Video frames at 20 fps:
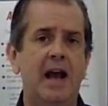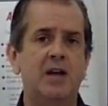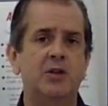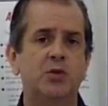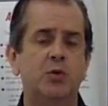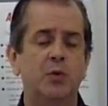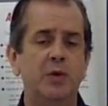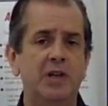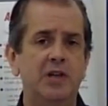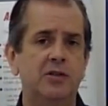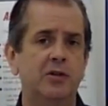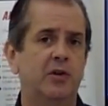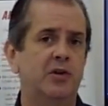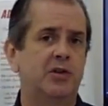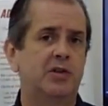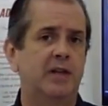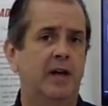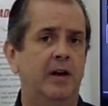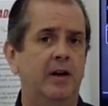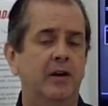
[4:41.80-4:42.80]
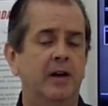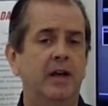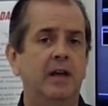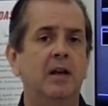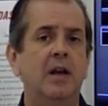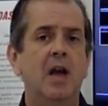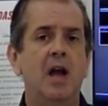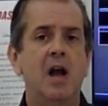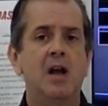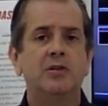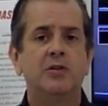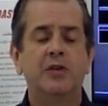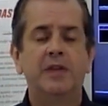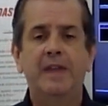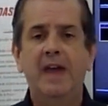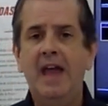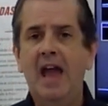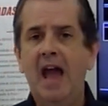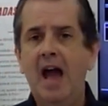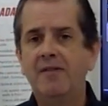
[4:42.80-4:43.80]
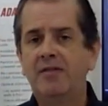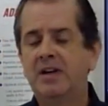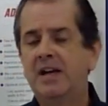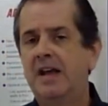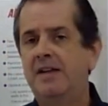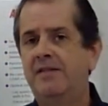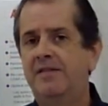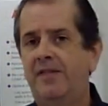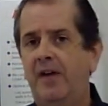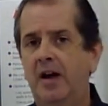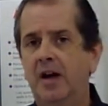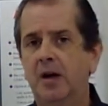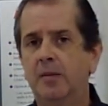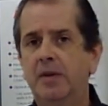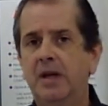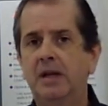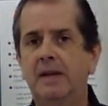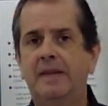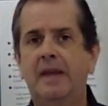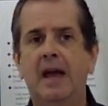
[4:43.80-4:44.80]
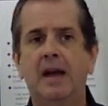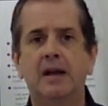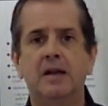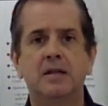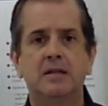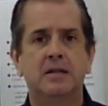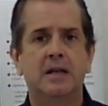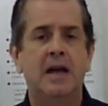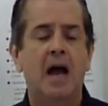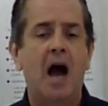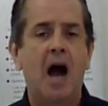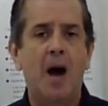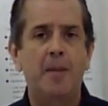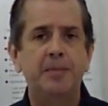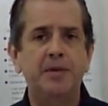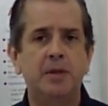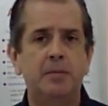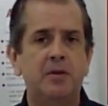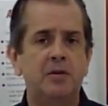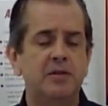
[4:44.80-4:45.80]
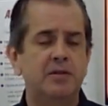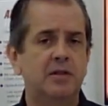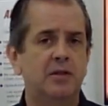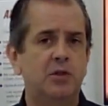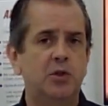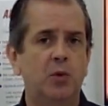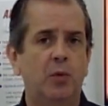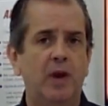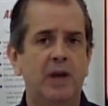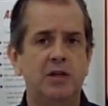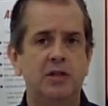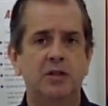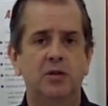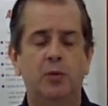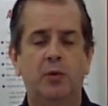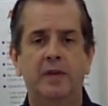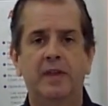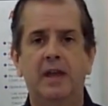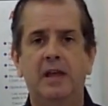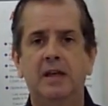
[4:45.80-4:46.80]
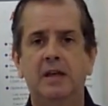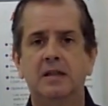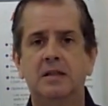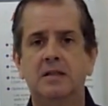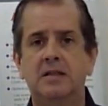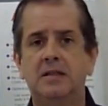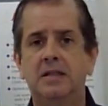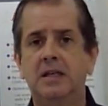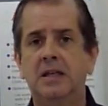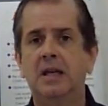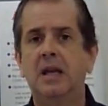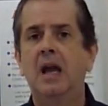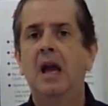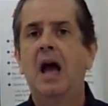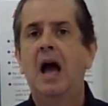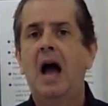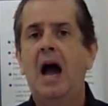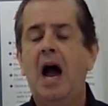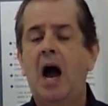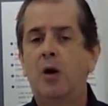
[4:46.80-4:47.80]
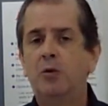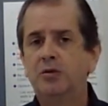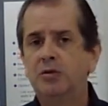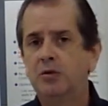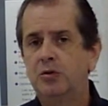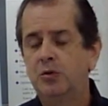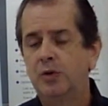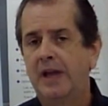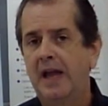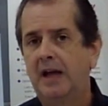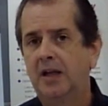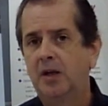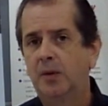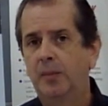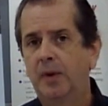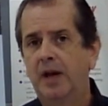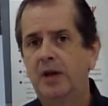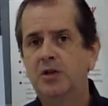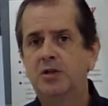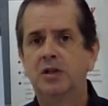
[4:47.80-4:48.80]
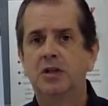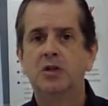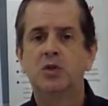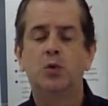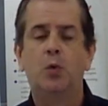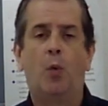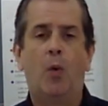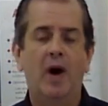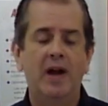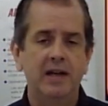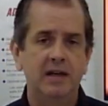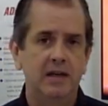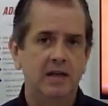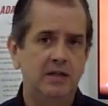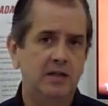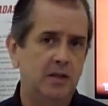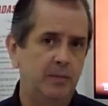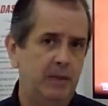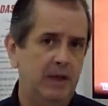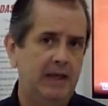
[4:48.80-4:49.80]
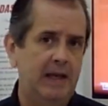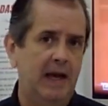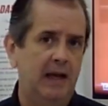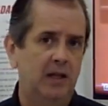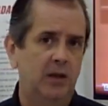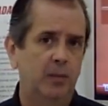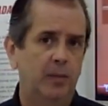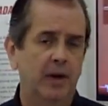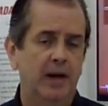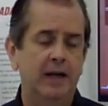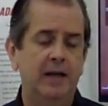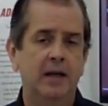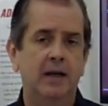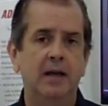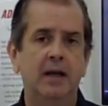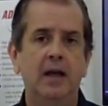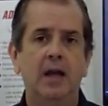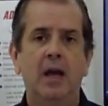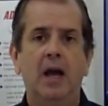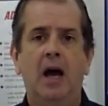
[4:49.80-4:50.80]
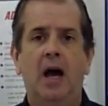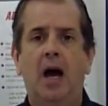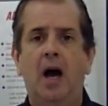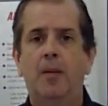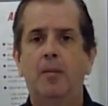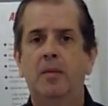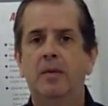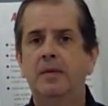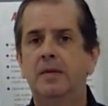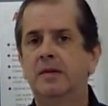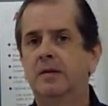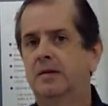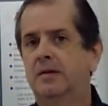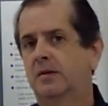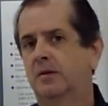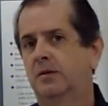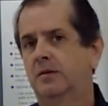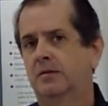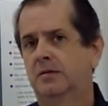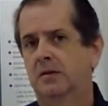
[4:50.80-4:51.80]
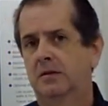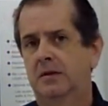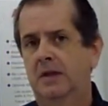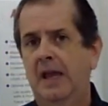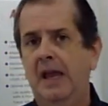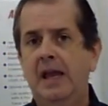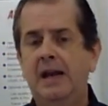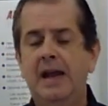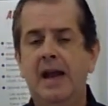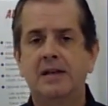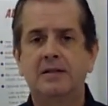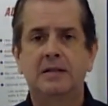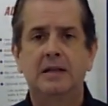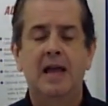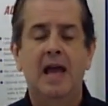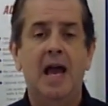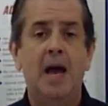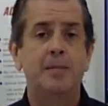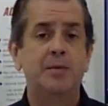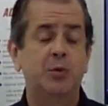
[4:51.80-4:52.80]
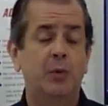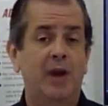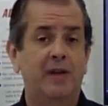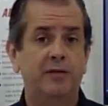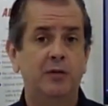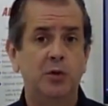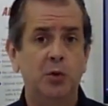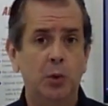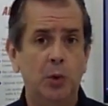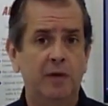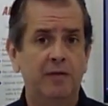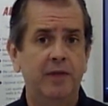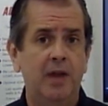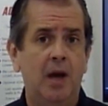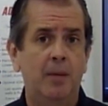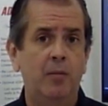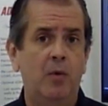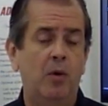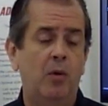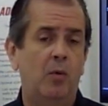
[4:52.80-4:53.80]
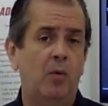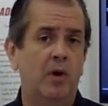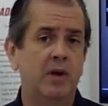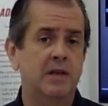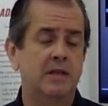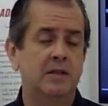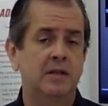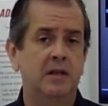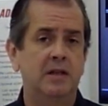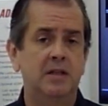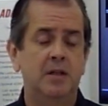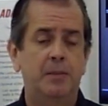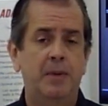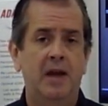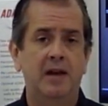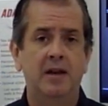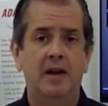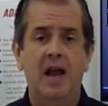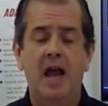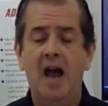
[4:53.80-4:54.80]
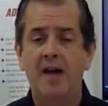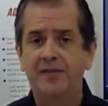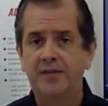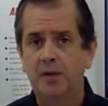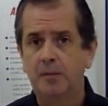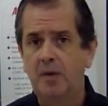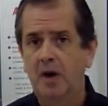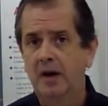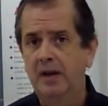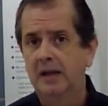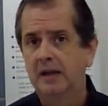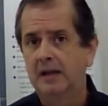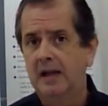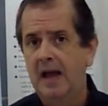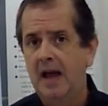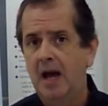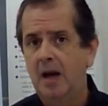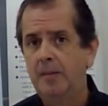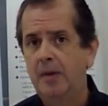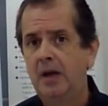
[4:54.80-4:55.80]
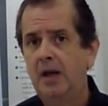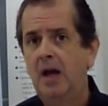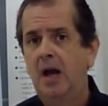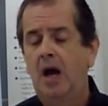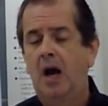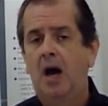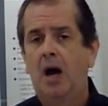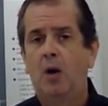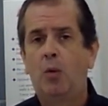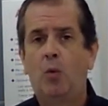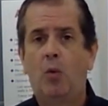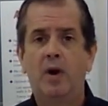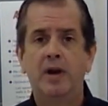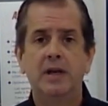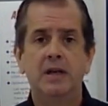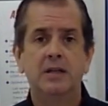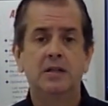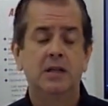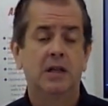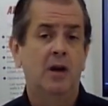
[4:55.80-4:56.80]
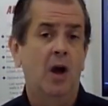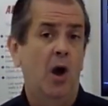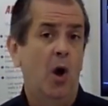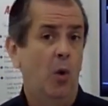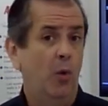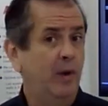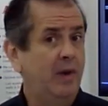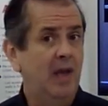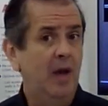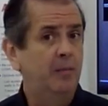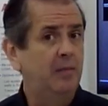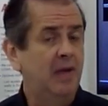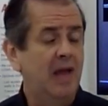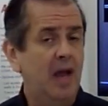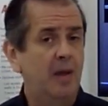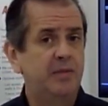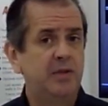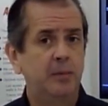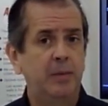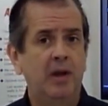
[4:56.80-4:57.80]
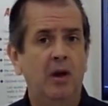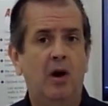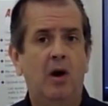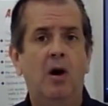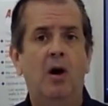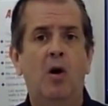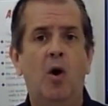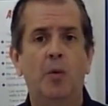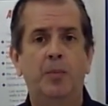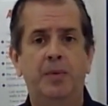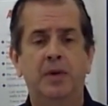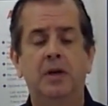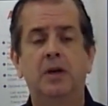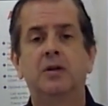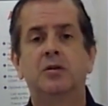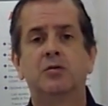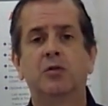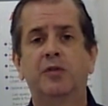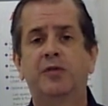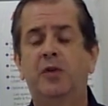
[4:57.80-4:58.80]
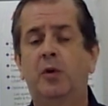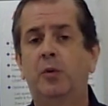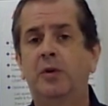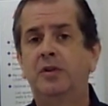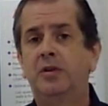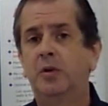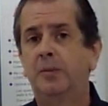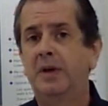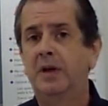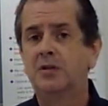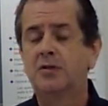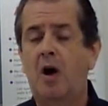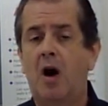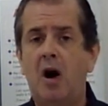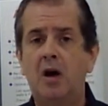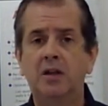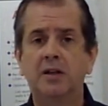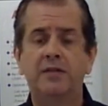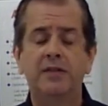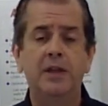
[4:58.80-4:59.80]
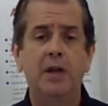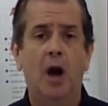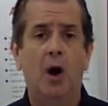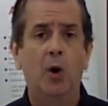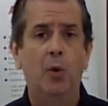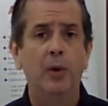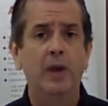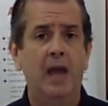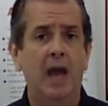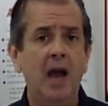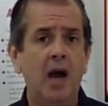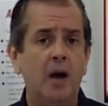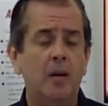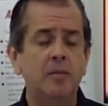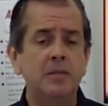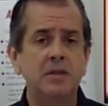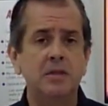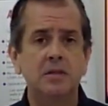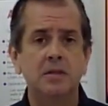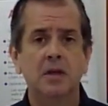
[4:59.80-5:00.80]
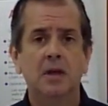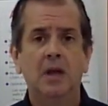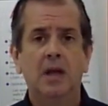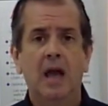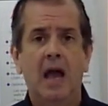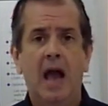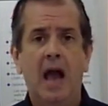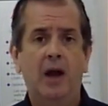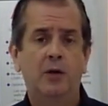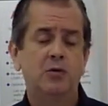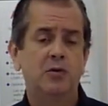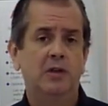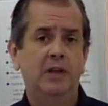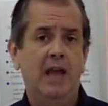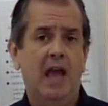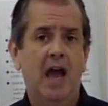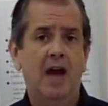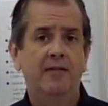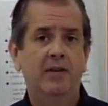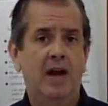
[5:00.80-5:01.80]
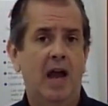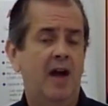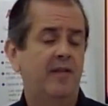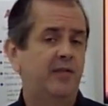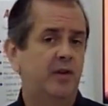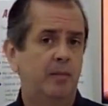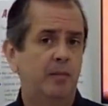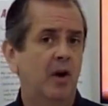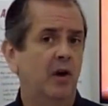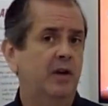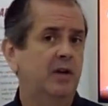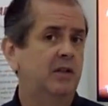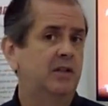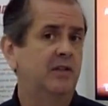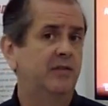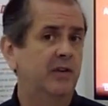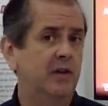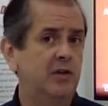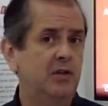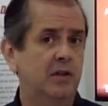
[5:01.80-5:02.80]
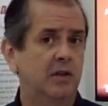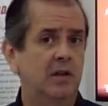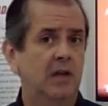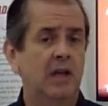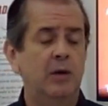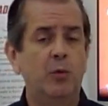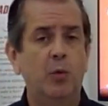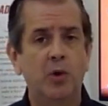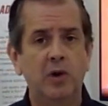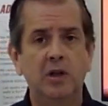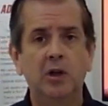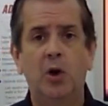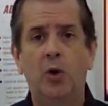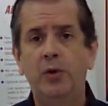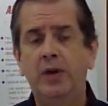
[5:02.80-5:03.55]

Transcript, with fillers: A D A S research center in, so they have an environment that is an optimum situation where they can see how to do calibrations, what needs to be calibrated. Um, the, the A D A S labs, we have two of them. One is an independent aftermarket lab. Uh, one is an O E M lab, to be open and truthful with you, because all of the O E Ms actually have an aftermarket division. And we're